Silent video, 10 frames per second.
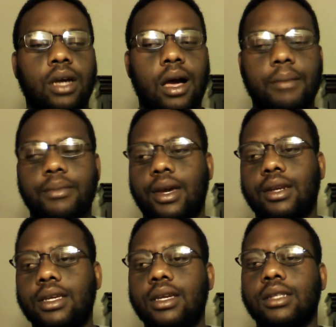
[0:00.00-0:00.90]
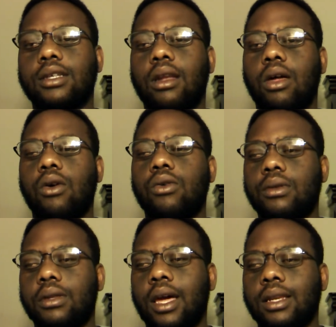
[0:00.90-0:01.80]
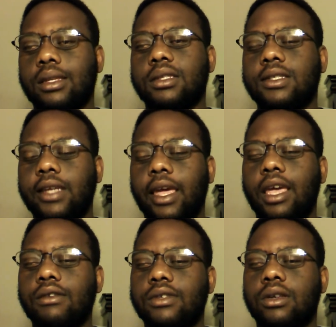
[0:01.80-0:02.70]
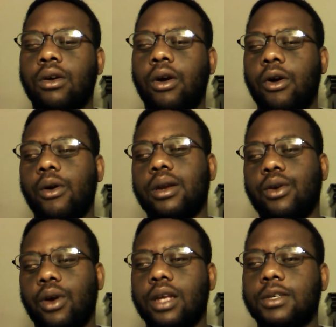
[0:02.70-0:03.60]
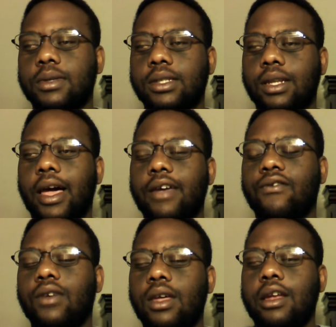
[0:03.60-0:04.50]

um, and he gets a loan that saves her and her husband's life.